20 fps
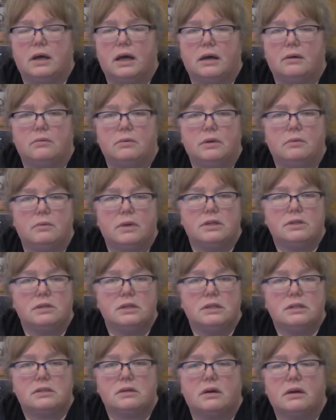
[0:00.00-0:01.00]
we originally
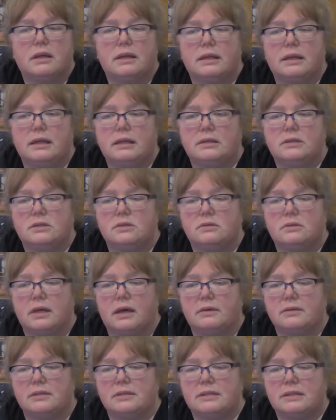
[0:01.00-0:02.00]
started in
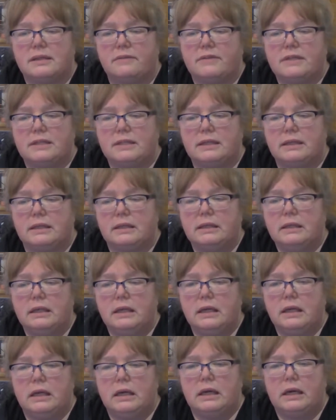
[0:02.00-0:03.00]
2017.
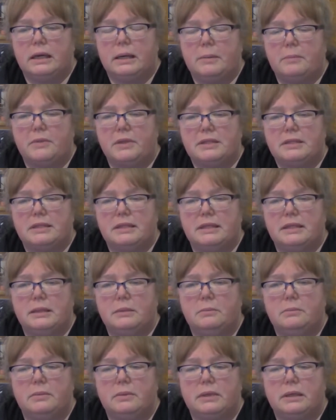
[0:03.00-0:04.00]
The
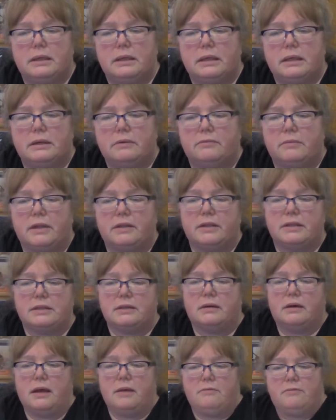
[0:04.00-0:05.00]
team at the
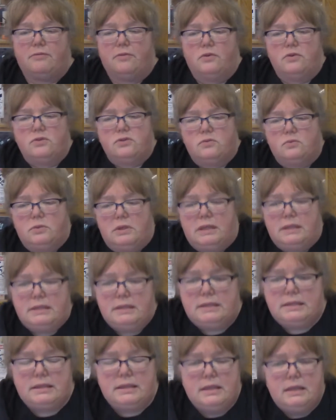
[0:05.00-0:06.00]
time first
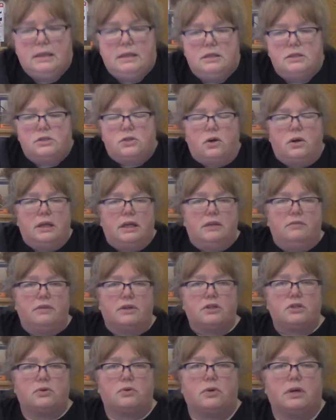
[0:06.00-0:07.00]
was starting in
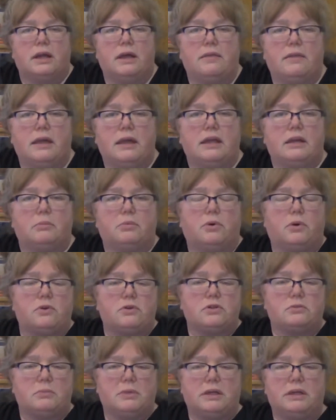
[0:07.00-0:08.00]
Victoria, and they had
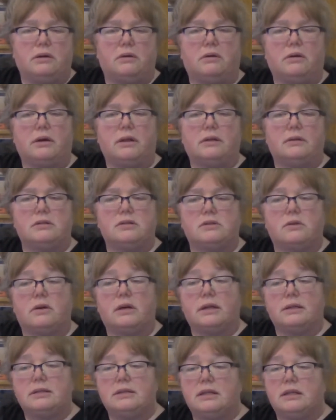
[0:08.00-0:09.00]
approached me on starting
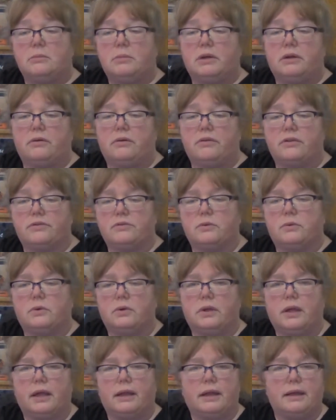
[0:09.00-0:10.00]
a team here at the school,
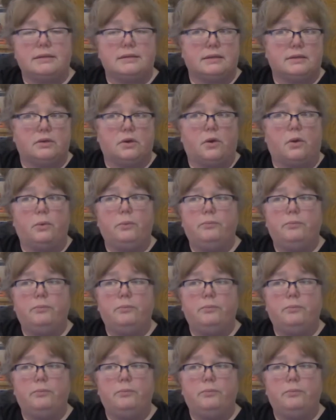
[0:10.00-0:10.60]
and I said no,